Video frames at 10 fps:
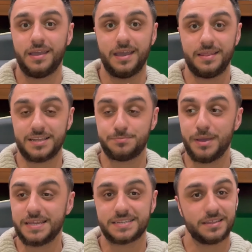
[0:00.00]
and that's
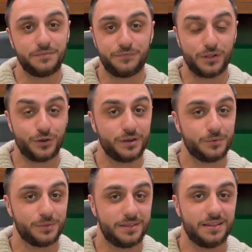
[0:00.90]
basically flirting
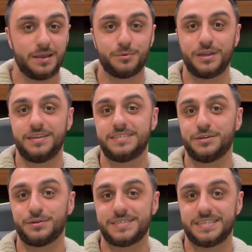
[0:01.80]
with the Lamborghini
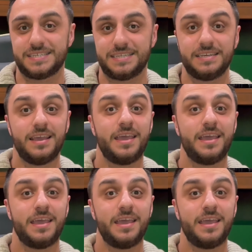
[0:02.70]
0 to 60,